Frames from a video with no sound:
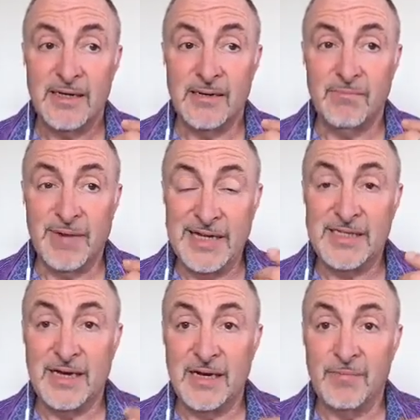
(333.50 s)

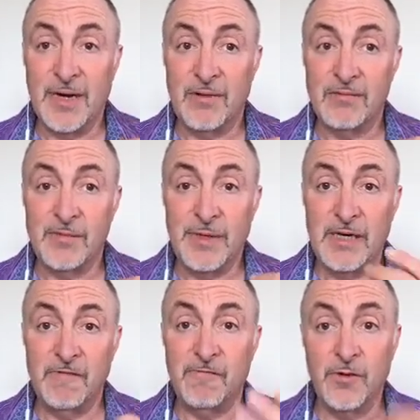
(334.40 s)
mindset about
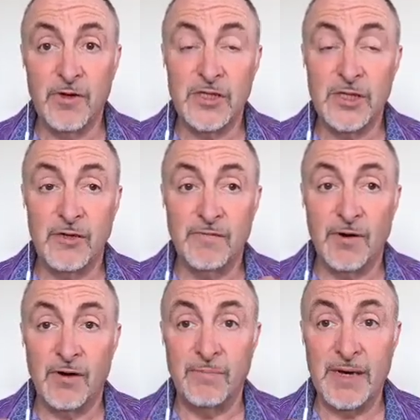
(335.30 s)
speaking for yourself
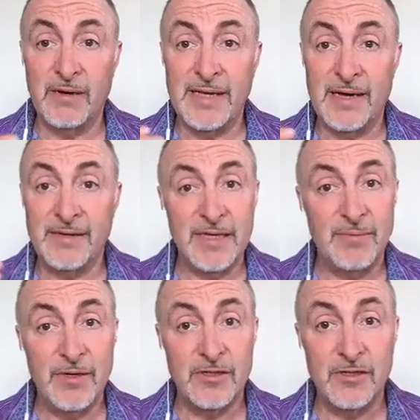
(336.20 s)
or about how the other
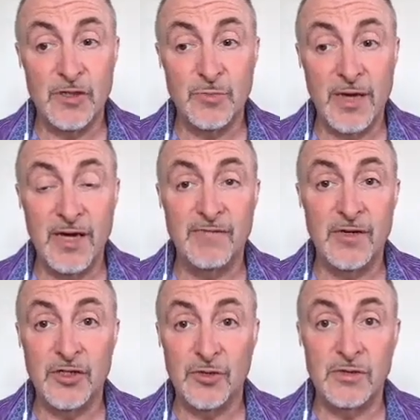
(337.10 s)
person's behavior,
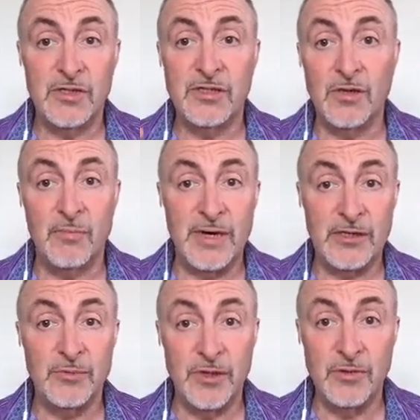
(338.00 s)
choices don't match
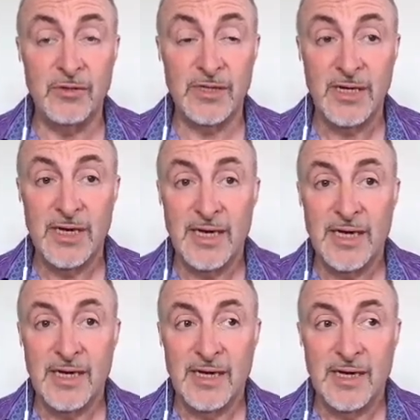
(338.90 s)
with yours,
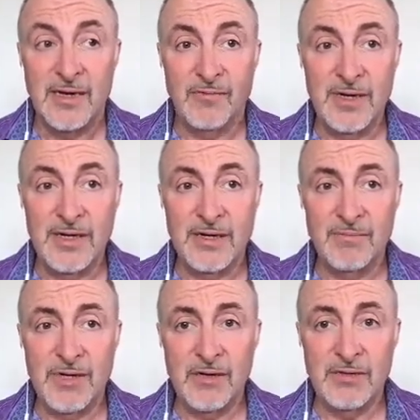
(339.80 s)
really can
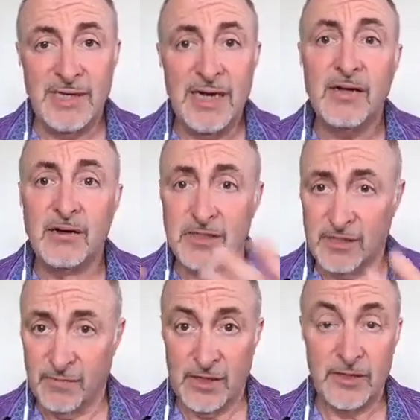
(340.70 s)
be used in any context
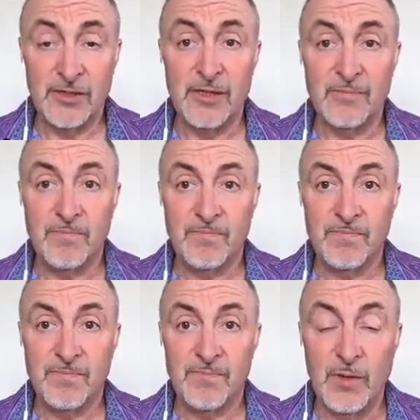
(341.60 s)
of relationship,
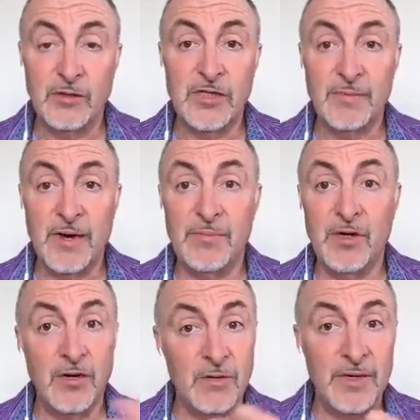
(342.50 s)
not just about
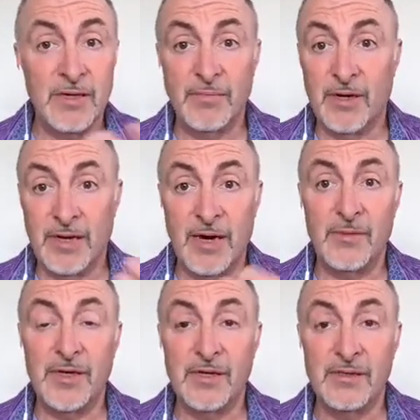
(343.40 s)
monogamy and
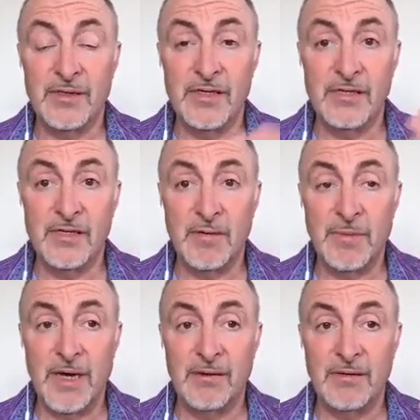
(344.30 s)
polyamory. This is
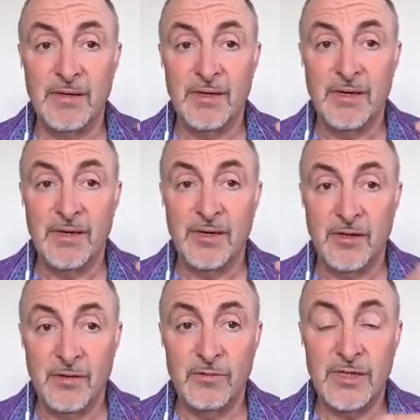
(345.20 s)
about
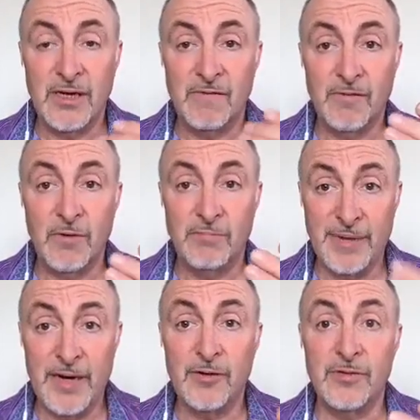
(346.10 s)
you setting firm
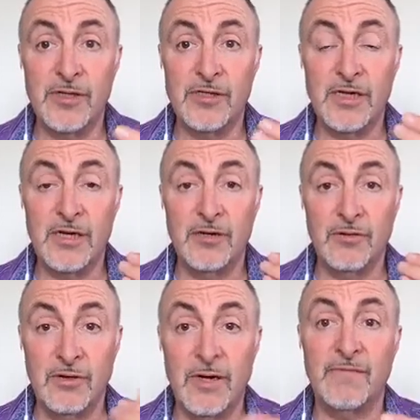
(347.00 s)
boundaries in your
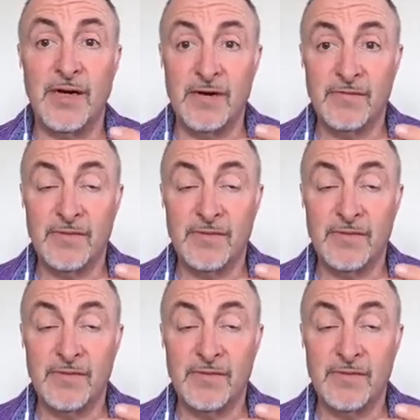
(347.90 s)
love life.